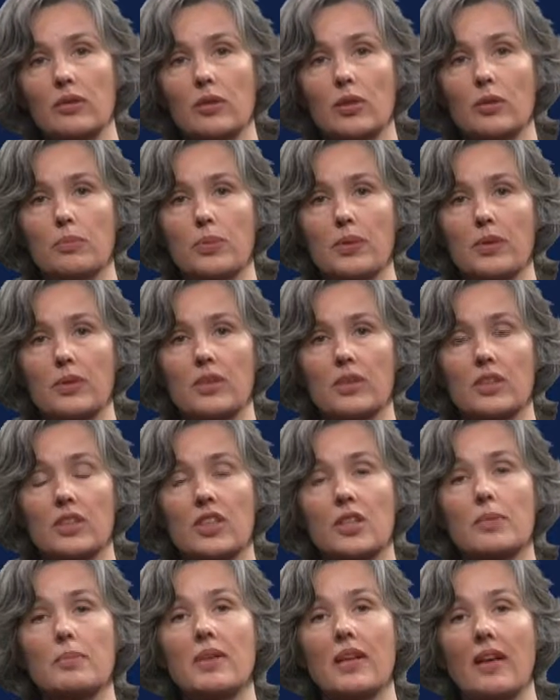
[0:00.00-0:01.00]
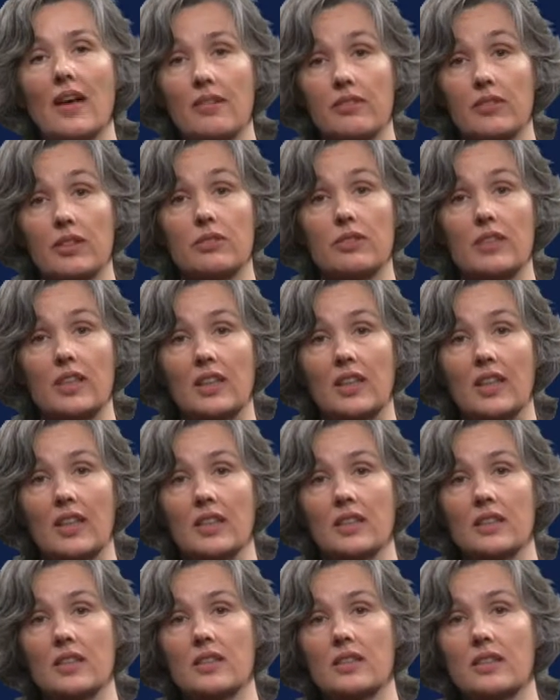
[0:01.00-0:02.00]
computers to be ever
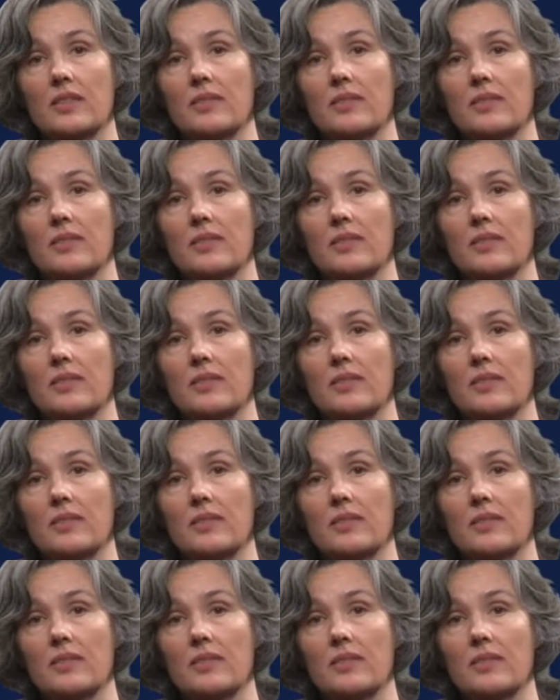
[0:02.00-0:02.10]
realized.